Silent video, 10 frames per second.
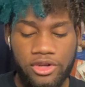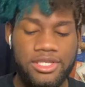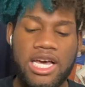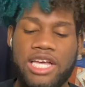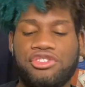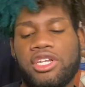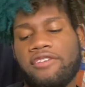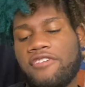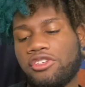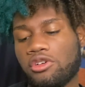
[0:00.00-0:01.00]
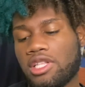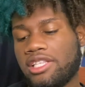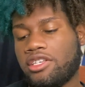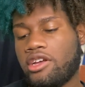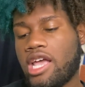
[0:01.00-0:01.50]
Hydrating Facial
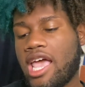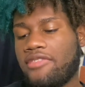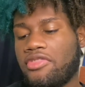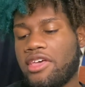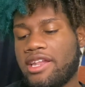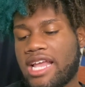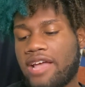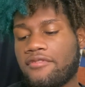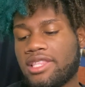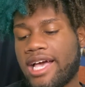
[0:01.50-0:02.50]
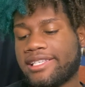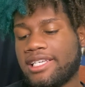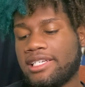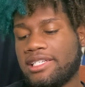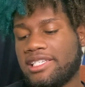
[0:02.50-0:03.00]
Cleanser and the Night
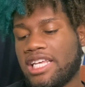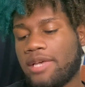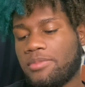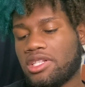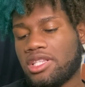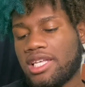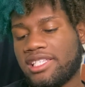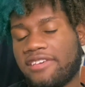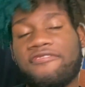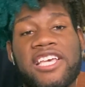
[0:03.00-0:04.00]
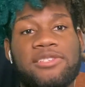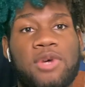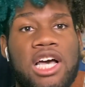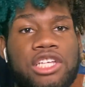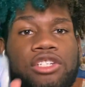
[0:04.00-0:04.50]
Relaxing Deep Cleansing Face
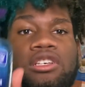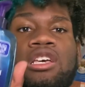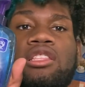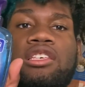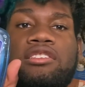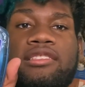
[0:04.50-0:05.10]
Wash. These are the